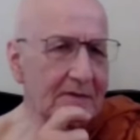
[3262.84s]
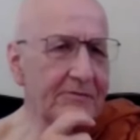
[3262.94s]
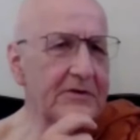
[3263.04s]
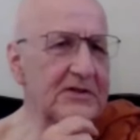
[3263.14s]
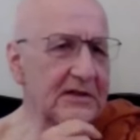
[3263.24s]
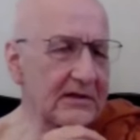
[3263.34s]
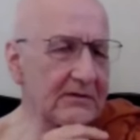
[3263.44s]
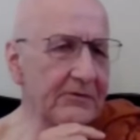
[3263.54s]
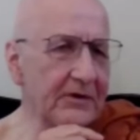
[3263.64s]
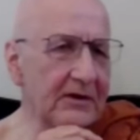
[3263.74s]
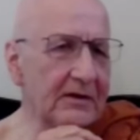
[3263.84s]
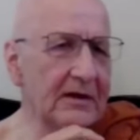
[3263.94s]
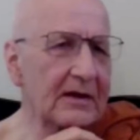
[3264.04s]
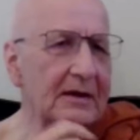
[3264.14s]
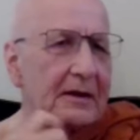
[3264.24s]
and very
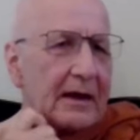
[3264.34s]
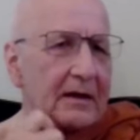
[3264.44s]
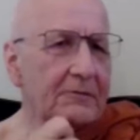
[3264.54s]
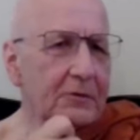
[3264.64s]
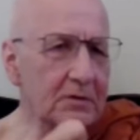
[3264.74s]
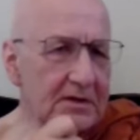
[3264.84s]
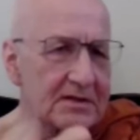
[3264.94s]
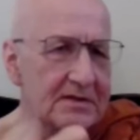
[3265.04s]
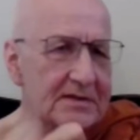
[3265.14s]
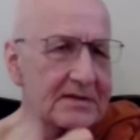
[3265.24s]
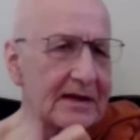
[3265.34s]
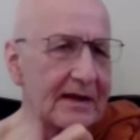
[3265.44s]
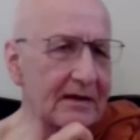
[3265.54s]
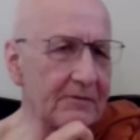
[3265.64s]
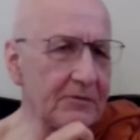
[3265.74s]
significant. And if you listen to
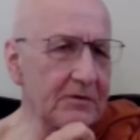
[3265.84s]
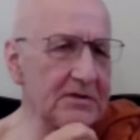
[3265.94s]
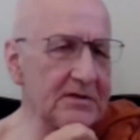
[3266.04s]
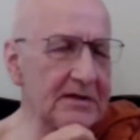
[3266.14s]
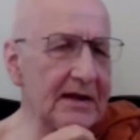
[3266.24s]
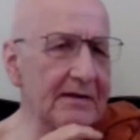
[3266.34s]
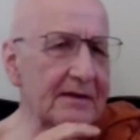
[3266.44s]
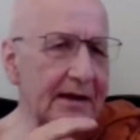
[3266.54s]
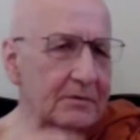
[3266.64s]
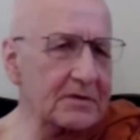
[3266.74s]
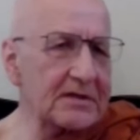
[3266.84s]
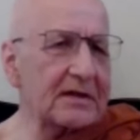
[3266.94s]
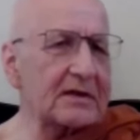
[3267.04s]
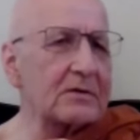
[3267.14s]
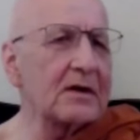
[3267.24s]
that, if you listen to that, that will
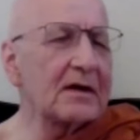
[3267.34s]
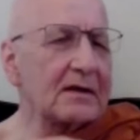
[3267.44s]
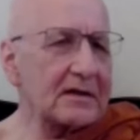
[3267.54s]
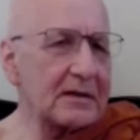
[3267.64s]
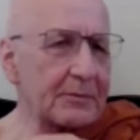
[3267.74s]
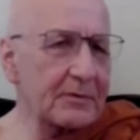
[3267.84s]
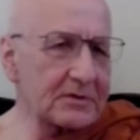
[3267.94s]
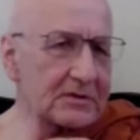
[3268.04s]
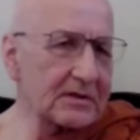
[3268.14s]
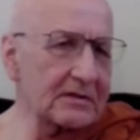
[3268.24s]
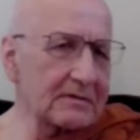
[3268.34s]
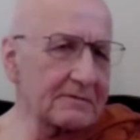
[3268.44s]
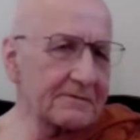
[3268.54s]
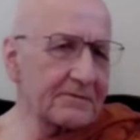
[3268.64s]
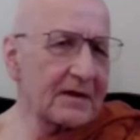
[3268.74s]
take you deeper into
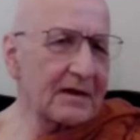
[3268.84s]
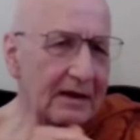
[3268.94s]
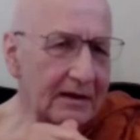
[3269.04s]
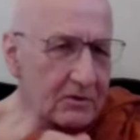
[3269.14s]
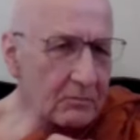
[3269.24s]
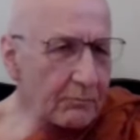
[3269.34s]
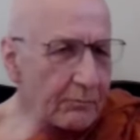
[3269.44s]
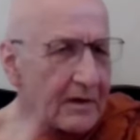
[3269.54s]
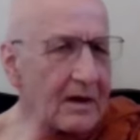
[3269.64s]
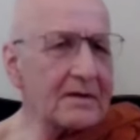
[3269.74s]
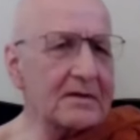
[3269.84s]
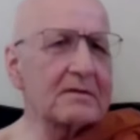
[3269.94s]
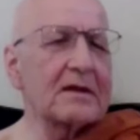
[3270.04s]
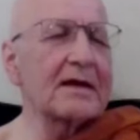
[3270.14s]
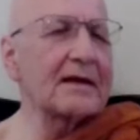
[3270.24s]
love, and you'll not
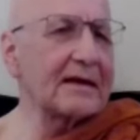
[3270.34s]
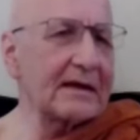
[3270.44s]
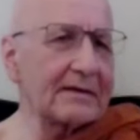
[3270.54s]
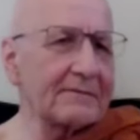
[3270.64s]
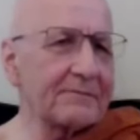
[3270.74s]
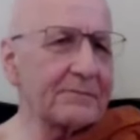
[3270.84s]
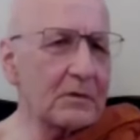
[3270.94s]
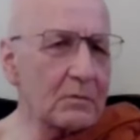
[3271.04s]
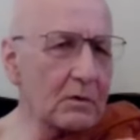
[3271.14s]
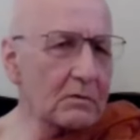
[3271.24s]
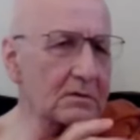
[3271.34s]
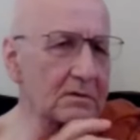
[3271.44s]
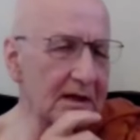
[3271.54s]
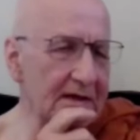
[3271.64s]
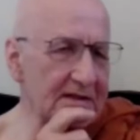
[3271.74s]
do that again. You won't
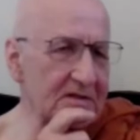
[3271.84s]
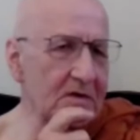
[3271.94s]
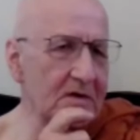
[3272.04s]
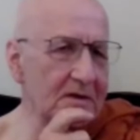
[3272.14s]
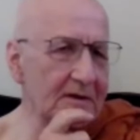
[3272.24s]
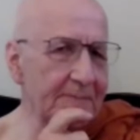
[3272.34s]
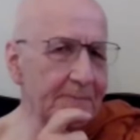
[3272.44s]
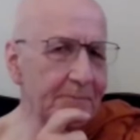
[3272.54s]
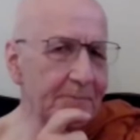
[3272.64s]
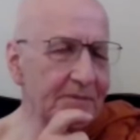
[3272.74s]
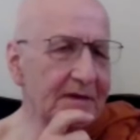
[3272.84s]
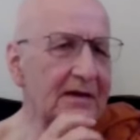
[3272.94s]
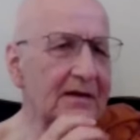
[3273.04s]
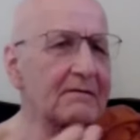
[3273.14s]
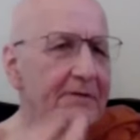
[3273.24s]
do it as strongly.
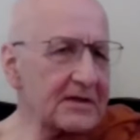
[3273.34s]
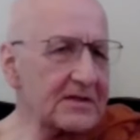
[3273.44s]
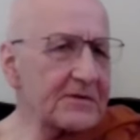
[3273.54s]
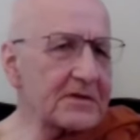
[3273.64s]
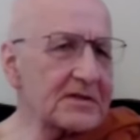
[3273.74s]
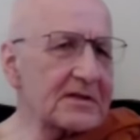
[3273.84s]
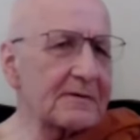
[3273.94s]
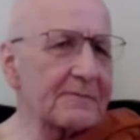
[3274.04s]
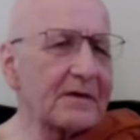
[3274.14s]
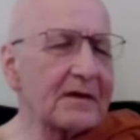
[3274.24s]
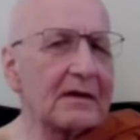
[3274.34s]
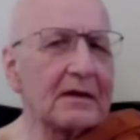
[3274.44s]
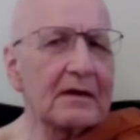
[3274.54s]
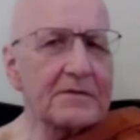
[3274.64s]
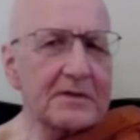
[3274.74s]
Vice versa.
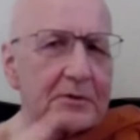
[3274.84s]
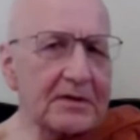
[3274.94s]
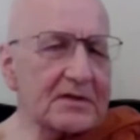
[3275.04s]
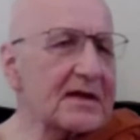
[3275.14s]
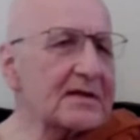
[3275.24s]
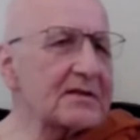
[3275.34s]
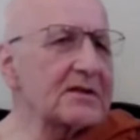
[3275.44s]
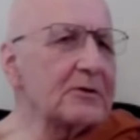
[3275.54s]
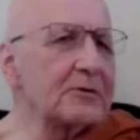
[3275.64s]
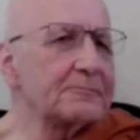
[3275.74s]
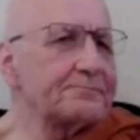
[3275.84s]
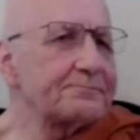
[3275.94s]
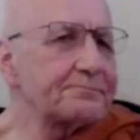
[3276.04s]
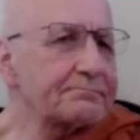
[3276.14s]
If someone does that to you,